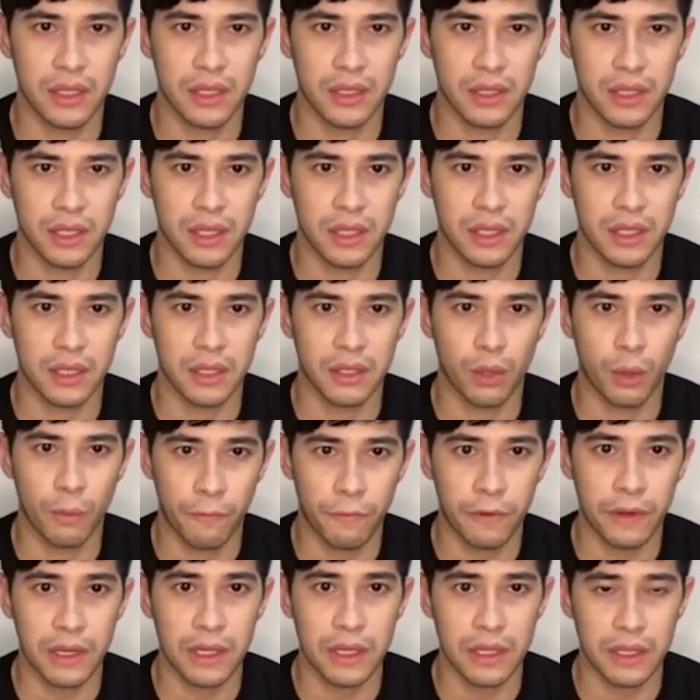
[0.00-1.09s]
and uh,
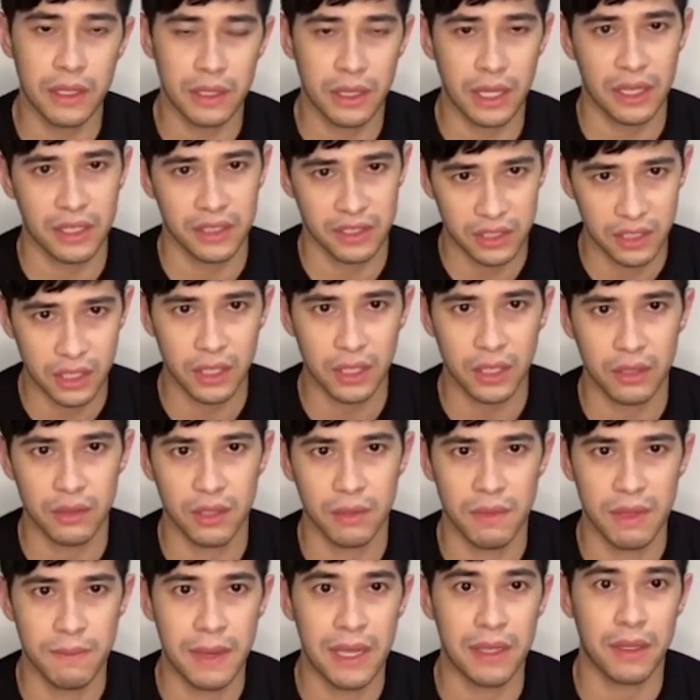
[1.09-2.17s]
hopefully next year
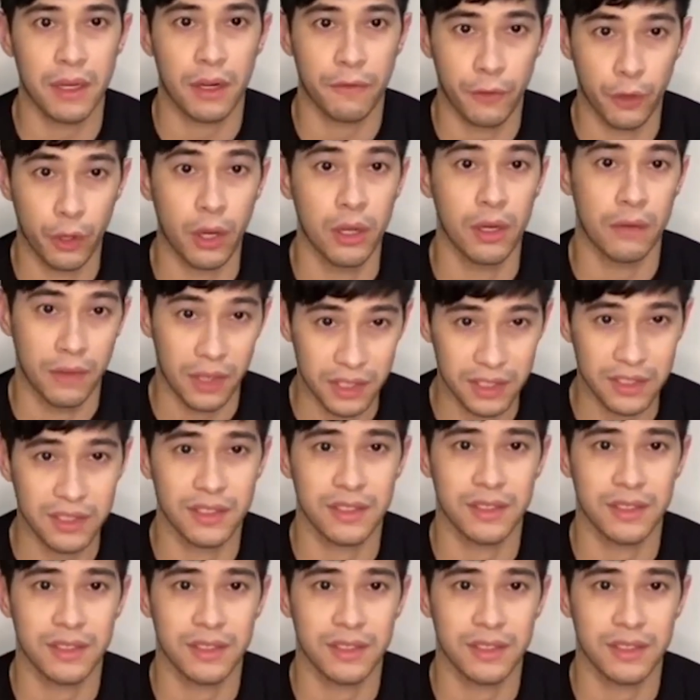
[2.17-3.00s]
it will be better for all of us.